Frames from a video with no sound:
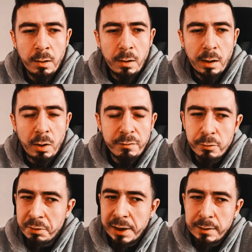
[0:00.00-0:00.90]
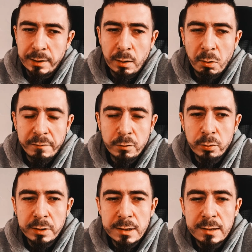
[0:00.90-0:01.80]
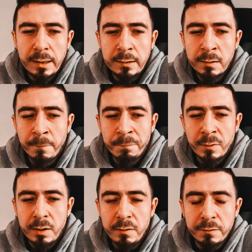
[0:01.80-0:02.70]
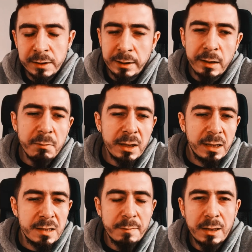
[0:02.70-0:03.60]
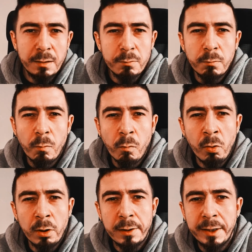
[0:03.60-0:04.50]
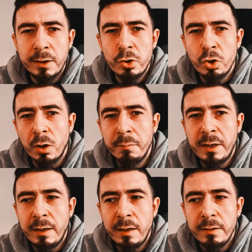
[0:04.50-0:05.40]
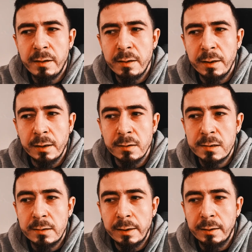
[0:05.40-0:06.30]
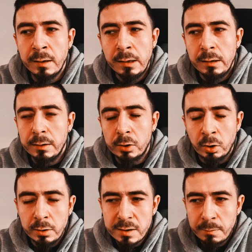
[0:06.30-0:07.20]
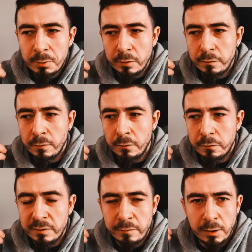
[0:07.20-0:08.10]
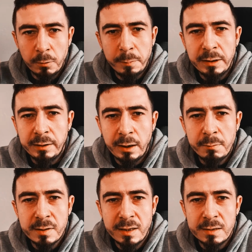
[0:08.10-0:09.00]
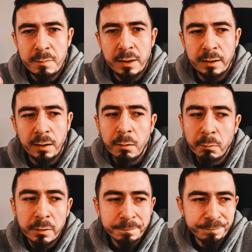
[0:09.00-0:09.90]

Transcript: However, right now I've noticed that even gaming has become more like a job than anything else. Like the concept of developing games has become